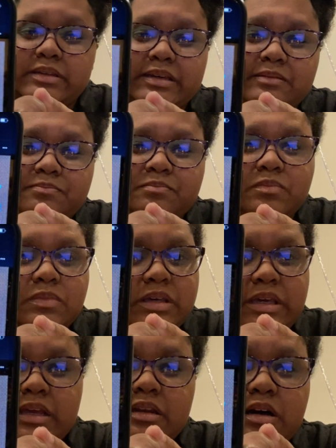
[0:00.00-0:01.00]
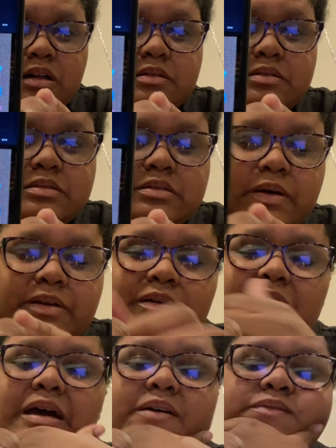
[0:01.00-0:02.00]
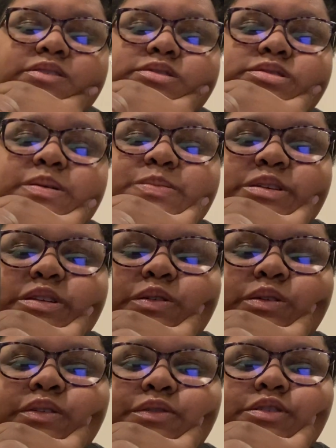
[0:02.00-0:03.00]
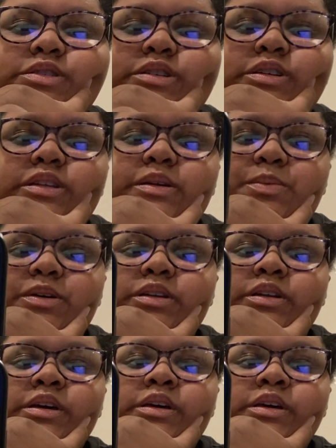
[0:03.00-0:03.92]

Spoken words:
like kit colors, so I don't have the substitute, unfortunately, but